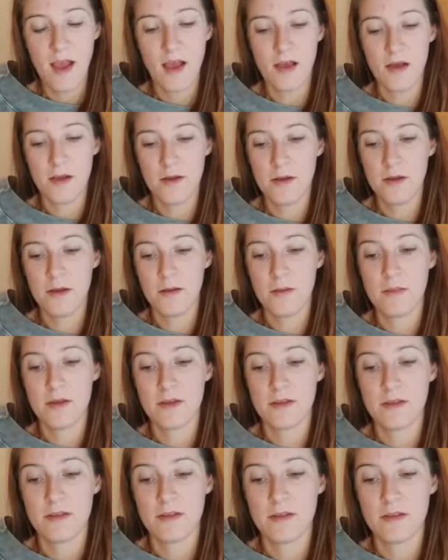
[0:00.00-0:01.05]
Um,
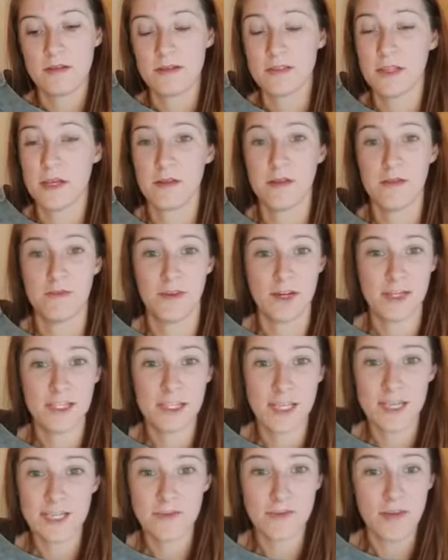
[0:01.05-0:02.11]
so the first
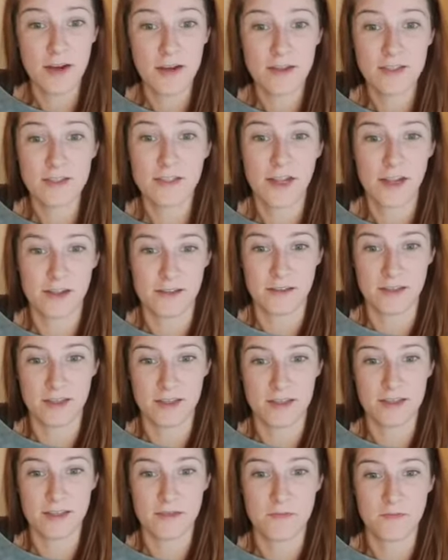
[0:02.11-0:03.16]
things first
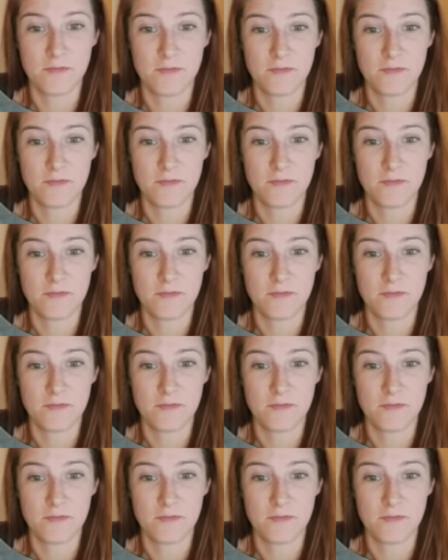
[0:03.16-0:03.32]
checklist,